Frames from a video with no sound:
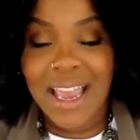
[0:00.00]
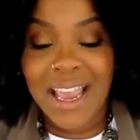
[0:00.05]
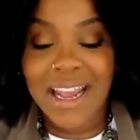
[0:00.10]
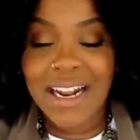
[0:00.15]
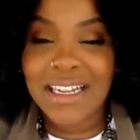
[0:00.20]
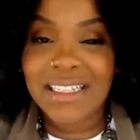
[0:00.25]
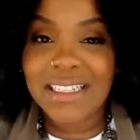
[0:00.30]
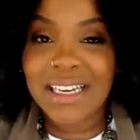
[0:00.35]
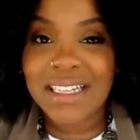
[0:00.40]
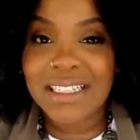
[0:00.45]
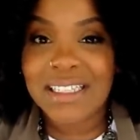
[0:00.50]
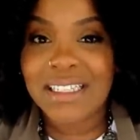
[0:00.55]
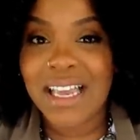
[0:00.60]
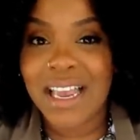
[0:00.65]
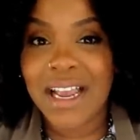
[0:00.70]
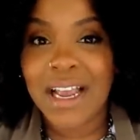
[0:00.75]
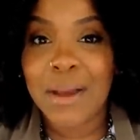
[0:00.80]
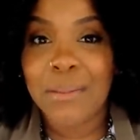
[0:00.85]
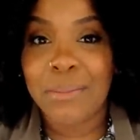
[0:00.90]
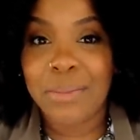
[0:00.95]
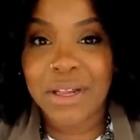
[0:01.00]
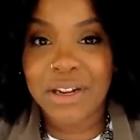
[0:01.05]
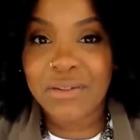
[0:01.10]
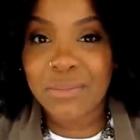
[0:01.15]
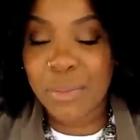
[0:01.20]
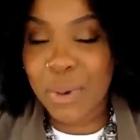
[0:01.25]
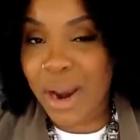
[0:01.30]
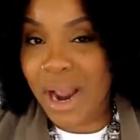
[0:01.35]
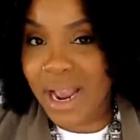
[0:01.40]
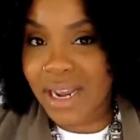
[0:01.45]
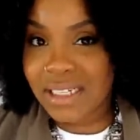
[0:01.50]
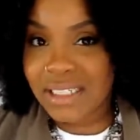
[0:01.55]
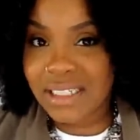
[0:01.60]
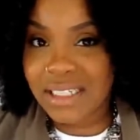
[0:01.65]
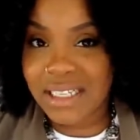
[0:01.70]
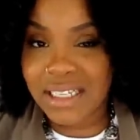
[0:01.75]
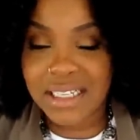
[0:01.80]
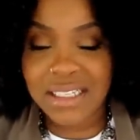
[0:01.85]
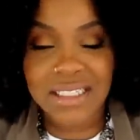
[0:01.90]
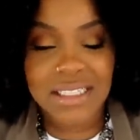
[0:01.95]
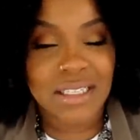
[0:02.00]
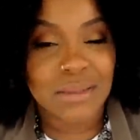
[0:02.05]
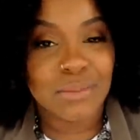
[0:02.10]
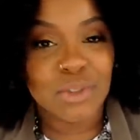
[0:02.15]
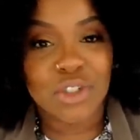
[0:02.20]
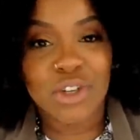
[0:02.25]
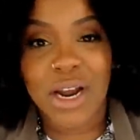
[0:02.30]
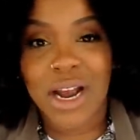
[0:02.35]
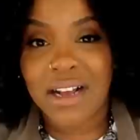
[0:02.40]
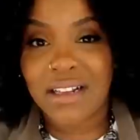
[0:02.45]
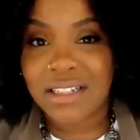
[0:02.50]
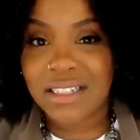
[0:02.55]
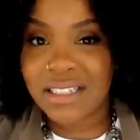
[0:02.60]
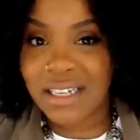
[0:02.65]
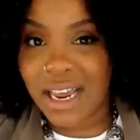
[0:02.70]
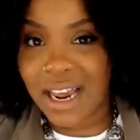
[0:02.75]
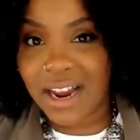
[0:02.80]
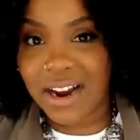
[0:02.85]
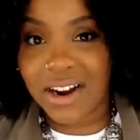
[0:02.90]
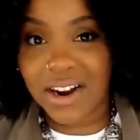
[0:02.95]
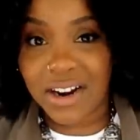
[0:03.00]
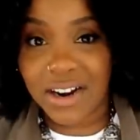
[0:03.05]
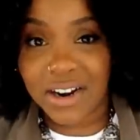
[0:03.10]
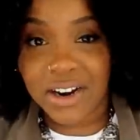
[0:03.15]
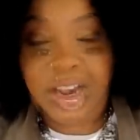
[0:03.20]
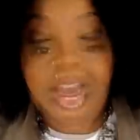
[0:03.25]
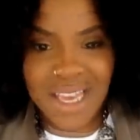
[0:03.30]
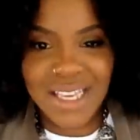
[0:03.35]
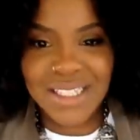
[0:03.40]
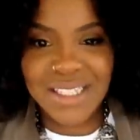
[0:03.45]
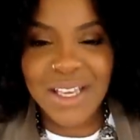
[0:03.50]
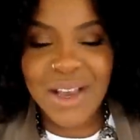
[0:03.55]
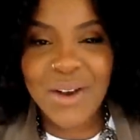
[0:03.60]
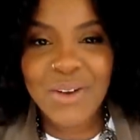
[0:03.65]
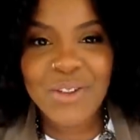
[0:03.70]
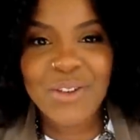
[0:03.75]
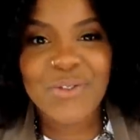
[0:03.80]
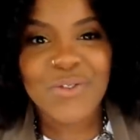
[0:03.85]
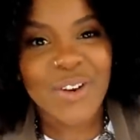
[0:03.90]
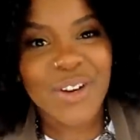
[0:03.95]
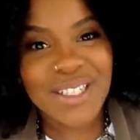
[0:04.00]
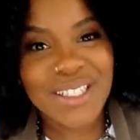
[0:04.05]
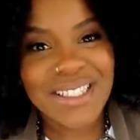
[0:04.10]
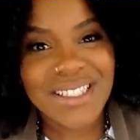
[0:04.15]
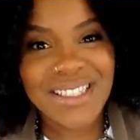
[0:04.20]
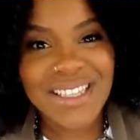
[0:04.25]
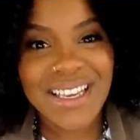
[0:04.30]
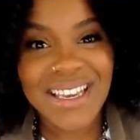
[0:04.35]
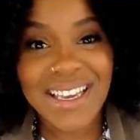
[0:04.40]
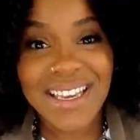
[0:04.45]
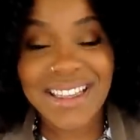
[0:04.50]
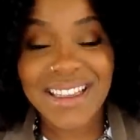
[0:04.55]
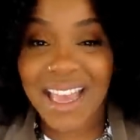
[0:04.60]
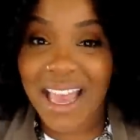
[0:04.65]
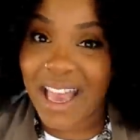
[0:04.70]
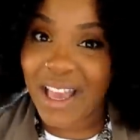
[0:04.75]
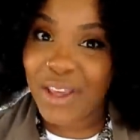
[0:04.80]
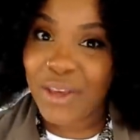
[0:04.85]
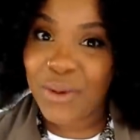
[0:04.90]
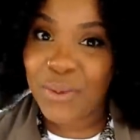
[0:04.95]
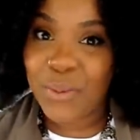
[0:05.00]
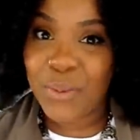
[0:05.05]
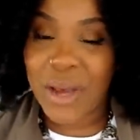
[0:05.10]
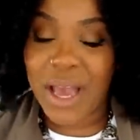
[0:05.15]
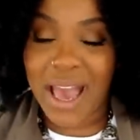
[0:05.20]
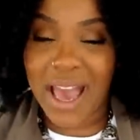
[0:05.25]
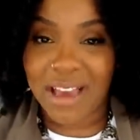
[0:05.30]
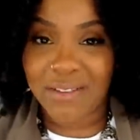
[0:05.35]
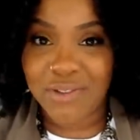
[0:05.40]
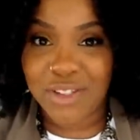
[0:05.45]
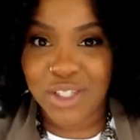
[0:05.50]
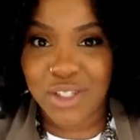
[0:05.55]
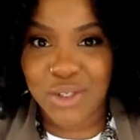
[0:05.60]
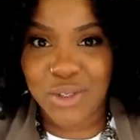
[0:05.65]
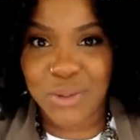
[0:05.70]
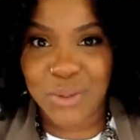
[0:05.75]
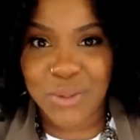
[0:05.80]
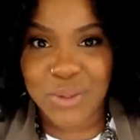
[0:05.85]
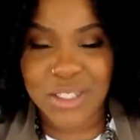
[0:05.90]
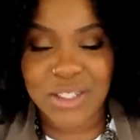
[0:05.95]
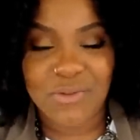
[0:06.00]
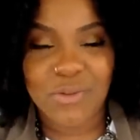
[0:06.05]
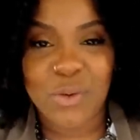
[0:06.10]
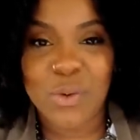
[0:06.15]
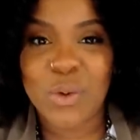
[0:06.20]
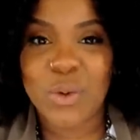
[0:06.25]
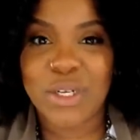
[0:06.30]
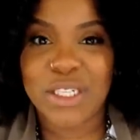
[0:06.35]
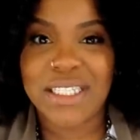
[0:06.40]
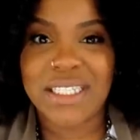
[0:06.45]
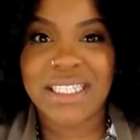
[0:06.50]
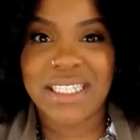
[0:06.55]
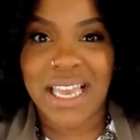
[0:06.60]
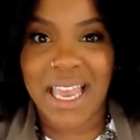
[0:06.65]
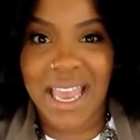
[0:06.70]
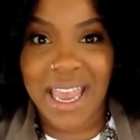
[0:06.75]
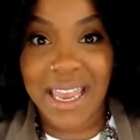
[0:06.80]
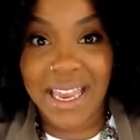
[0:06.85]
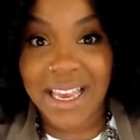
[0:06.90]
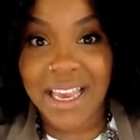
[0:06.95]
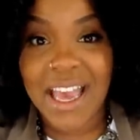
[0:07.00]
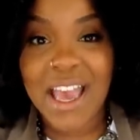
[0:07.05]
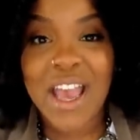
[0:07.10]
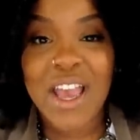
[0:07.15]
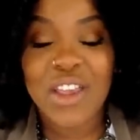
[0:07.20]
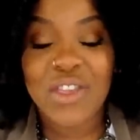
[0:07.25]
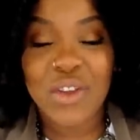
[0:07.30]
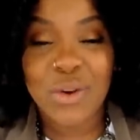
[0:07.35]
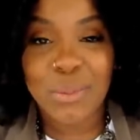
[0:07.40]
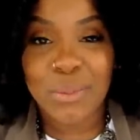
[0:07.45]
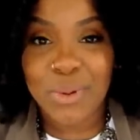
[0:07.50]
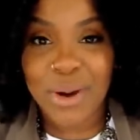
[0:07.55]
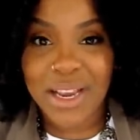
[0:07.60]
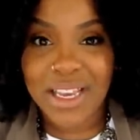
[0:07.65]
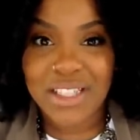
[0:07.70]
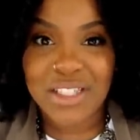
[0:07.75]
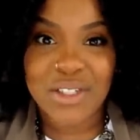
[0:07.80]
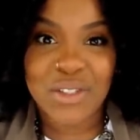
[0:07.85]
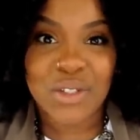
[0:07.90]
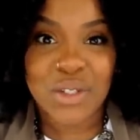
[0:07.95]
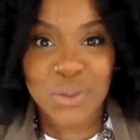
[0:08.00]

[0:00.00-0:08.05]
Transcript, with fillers: And it does take a bit of practice, some trial and error. So the first thing that you will have to do is of course take the braids or